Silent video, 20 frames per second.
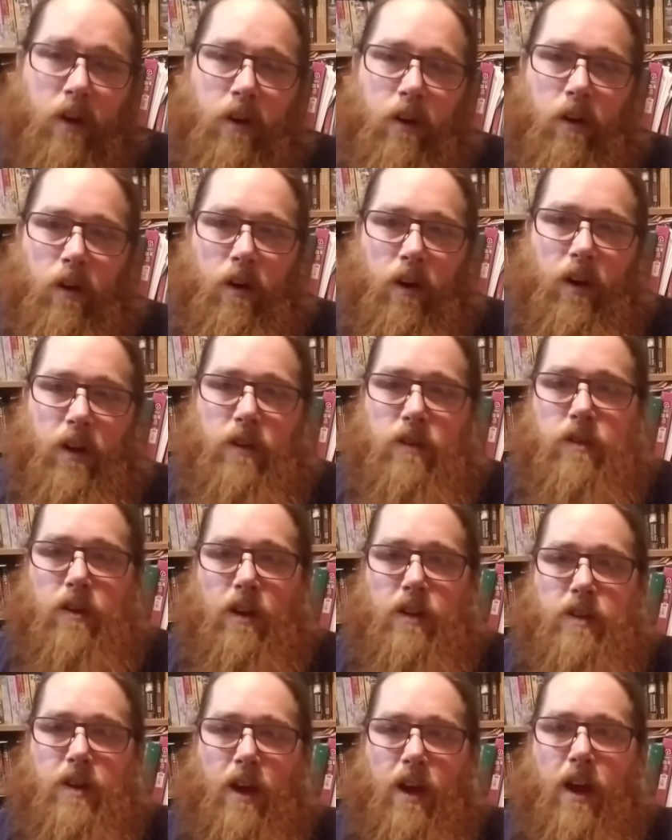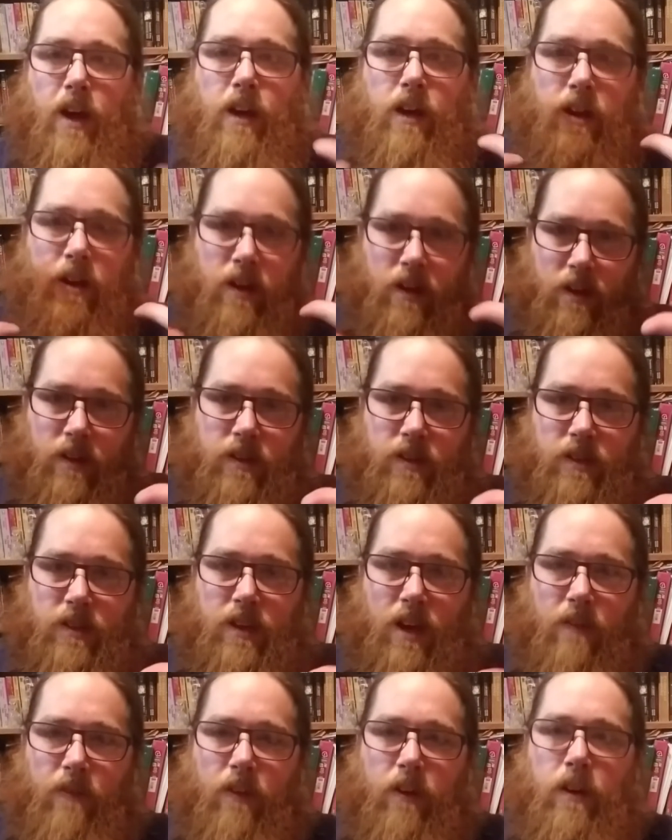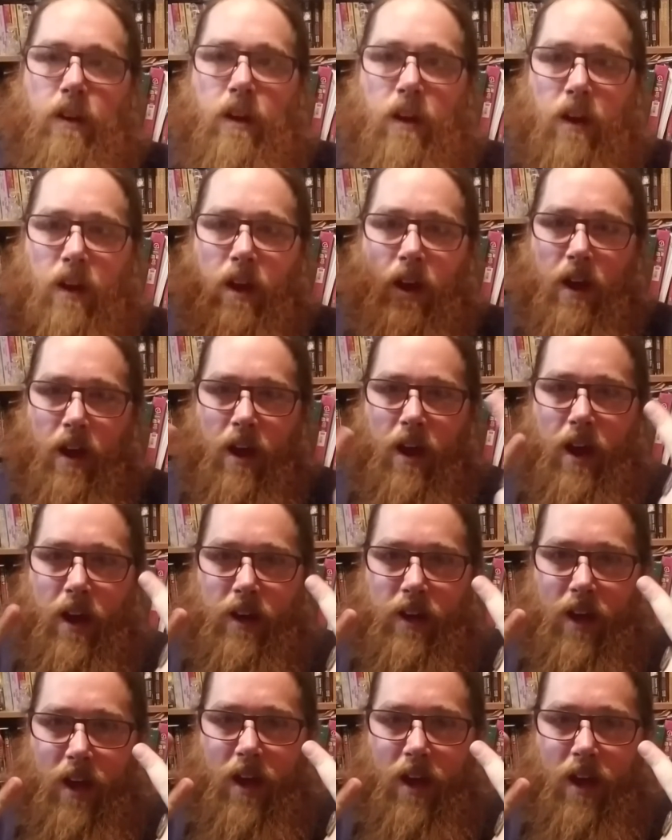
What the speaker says: All right, so that's hack 7. Hack